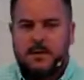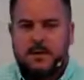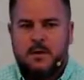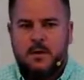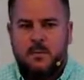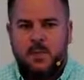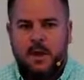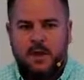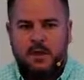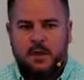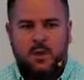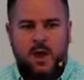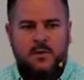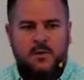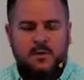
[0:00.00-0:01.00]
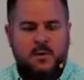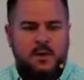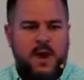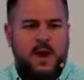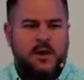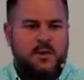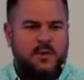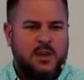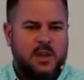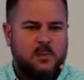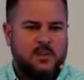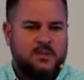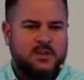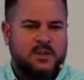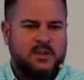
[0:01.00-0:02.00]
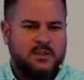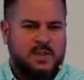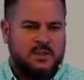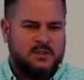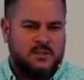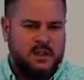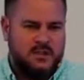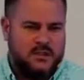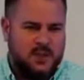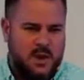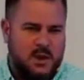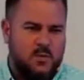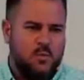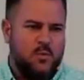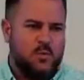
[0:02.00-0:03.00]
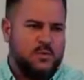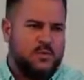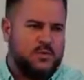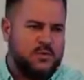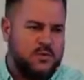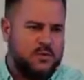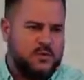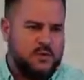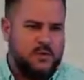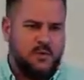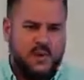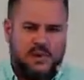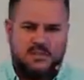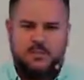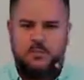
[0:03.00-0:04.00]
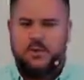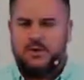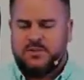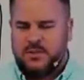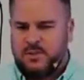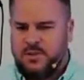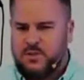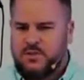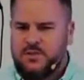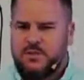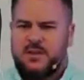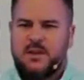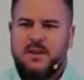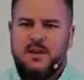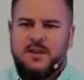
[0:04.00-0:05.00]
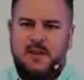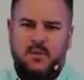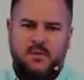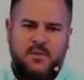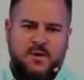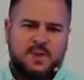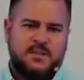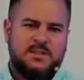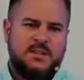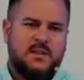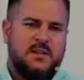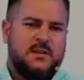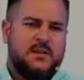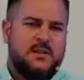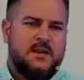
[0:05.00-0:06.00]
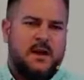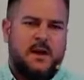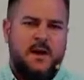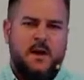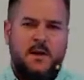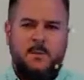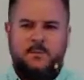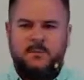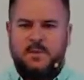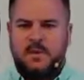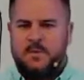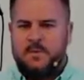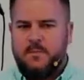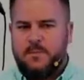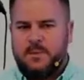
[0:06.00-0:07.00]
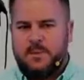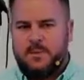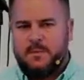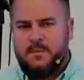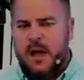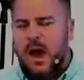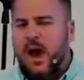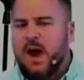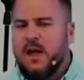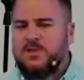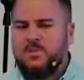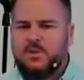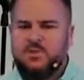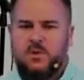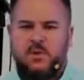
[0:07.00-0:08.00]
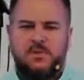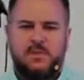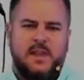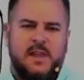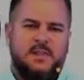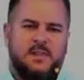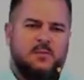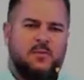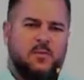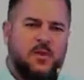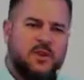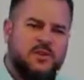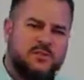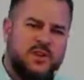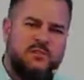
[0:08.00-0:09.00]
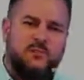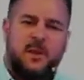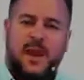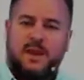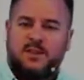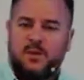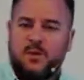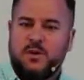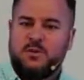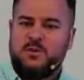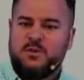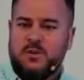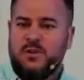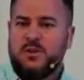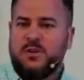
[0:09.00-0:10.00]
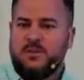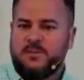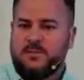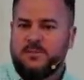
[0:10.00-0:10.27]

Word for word: But whoever the writer of Hebrews is, he's, he's trying to warn the church. They were facing persecution, they were facing um, odds which would have led them to want to drift back towards Judaism.